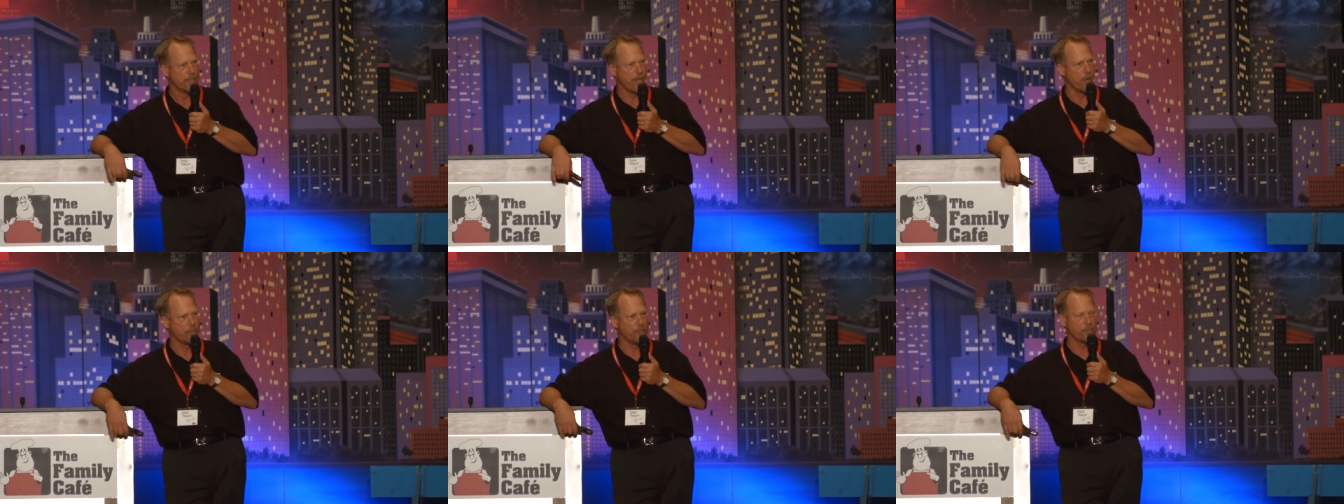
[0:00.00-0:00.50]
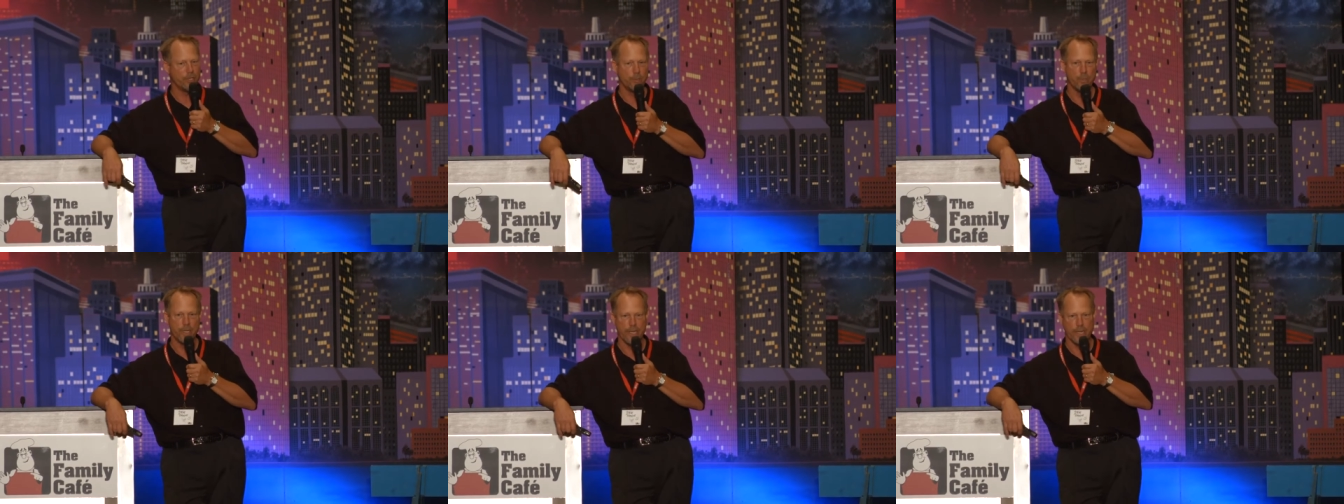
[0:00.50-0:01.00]
the help that she
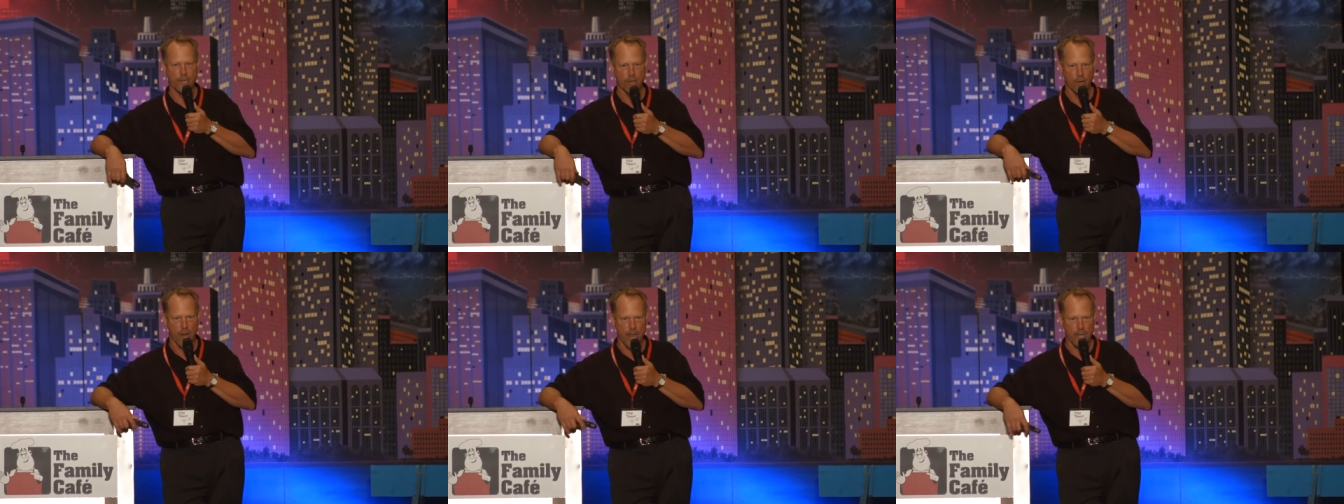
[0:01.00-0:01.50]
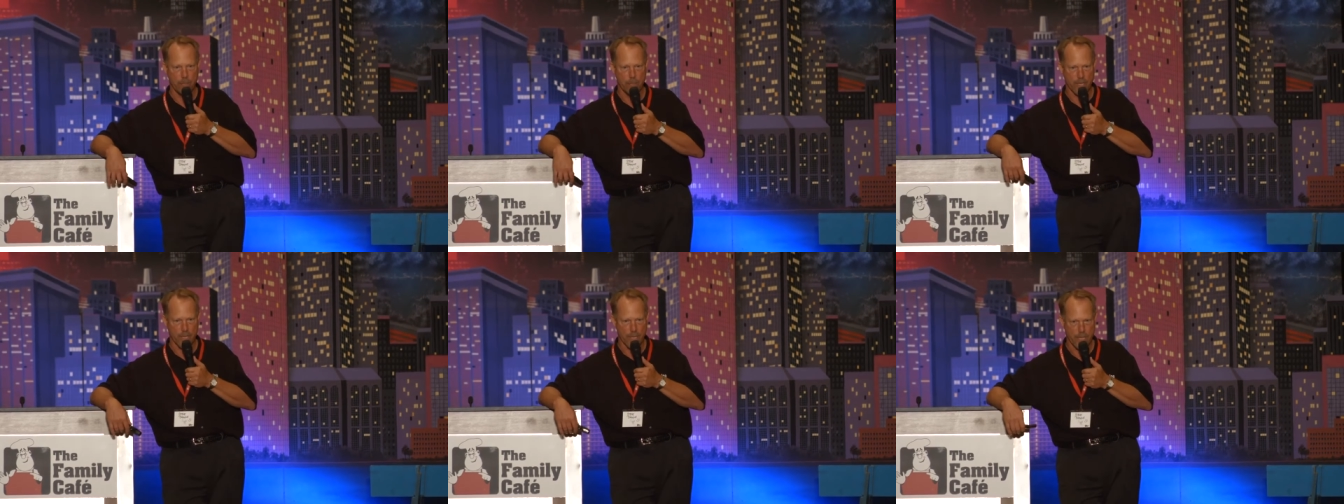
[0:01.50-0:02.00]
would need in her
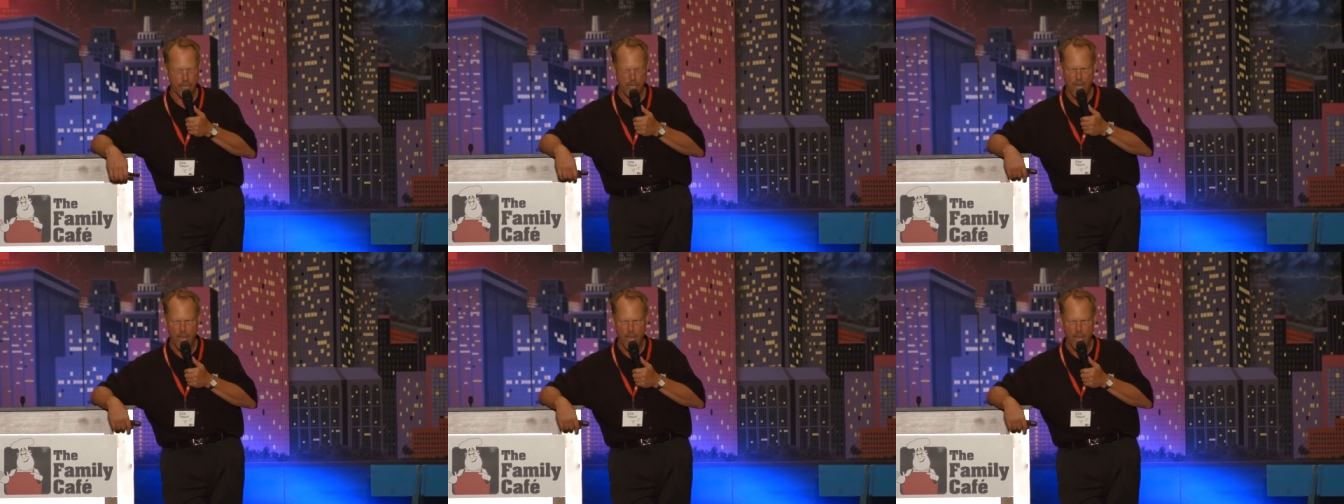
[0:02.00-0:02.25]
IEP.